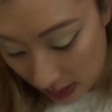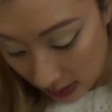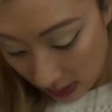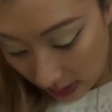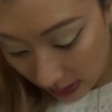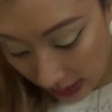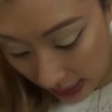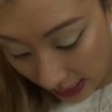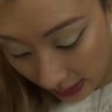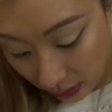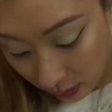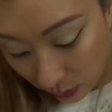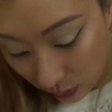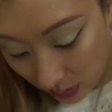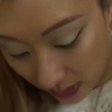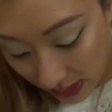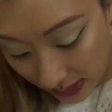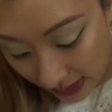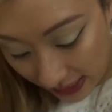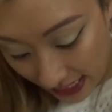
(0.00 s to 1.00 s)
Next
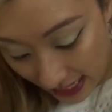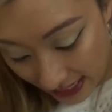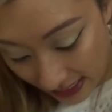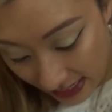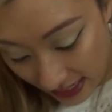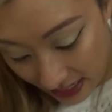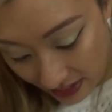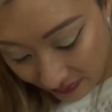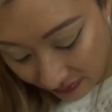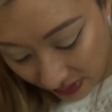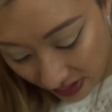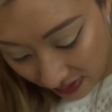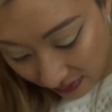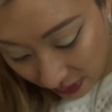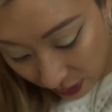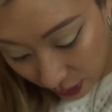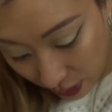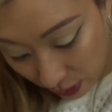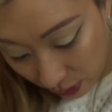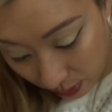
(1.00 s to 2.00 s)
one, again, I have
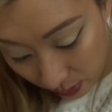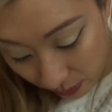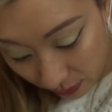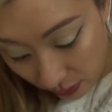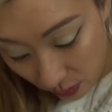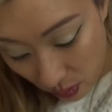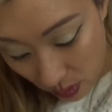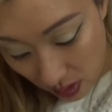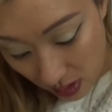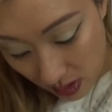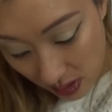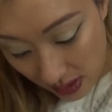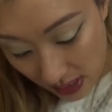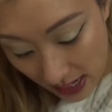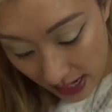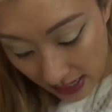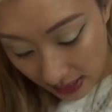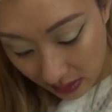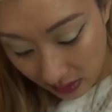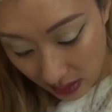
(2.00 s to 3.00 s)
never used before,
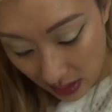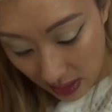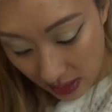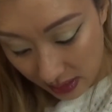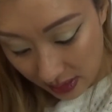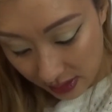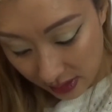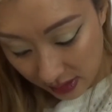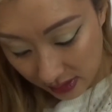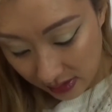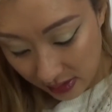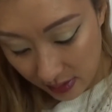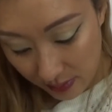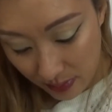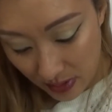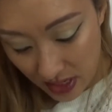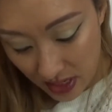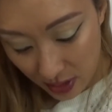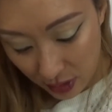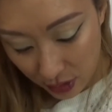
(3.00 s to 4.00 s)
and it does
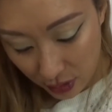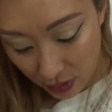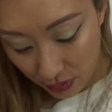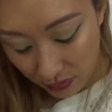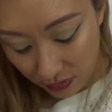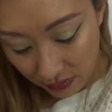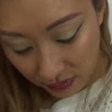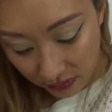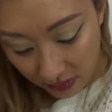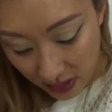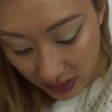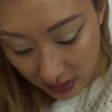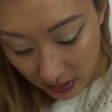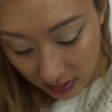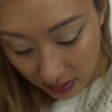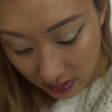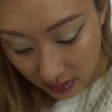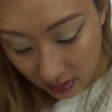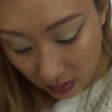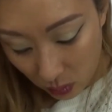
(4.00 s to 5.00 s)
appear to
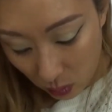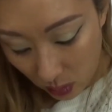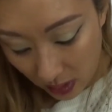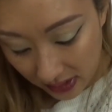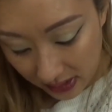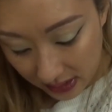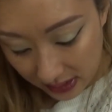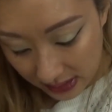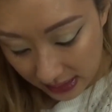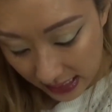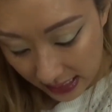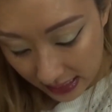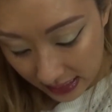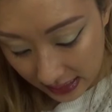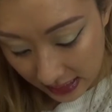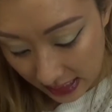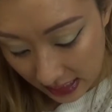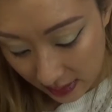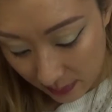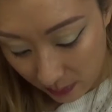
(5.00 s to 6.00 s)
feel quite
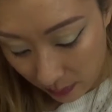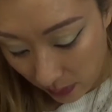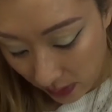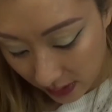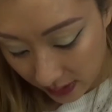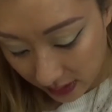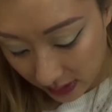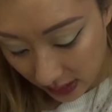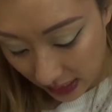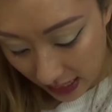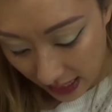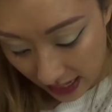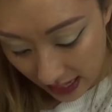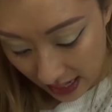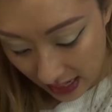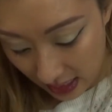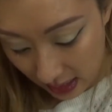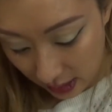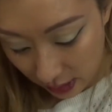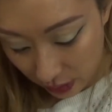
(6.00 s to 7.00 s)
sandy, but
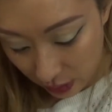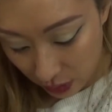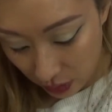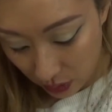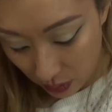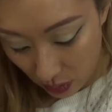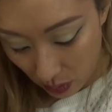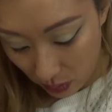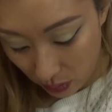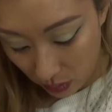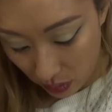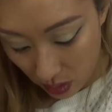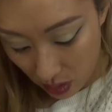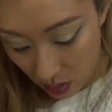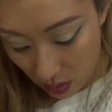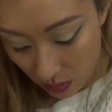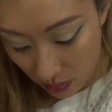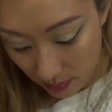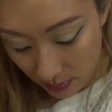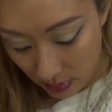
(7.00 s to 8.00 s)
a
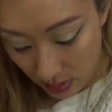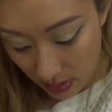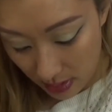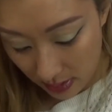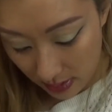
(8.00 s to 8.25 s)
duochrome.